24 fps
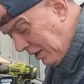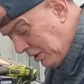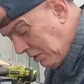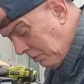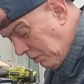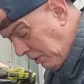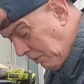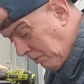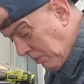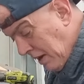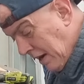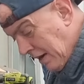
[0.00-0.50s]
to
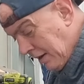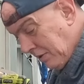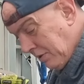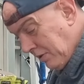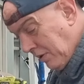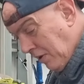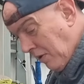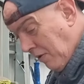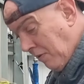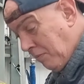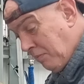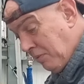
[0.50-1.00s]
be
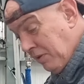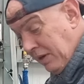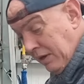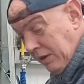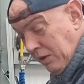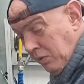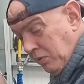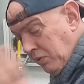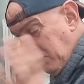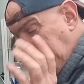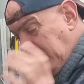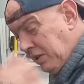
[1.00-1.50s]
blanked off, but then it
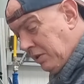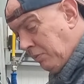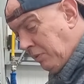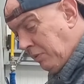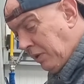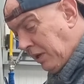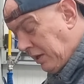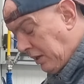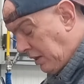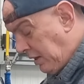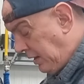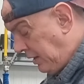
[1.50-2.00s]
all needs to
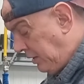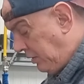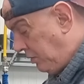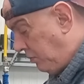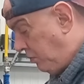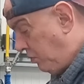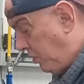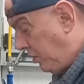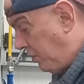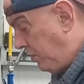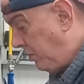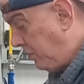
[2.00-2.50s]
be cleaned
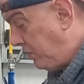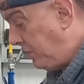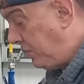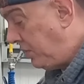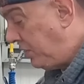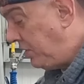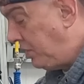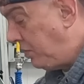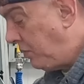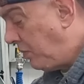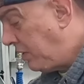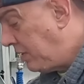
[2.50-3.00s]
and whatnot,
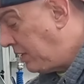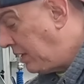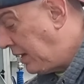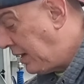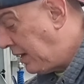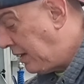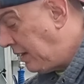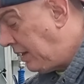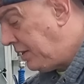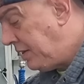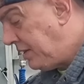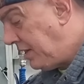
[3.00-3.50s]
just so I can
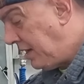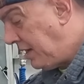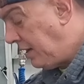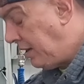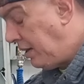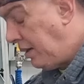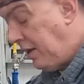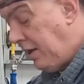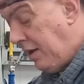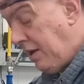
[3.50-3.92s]
get this in.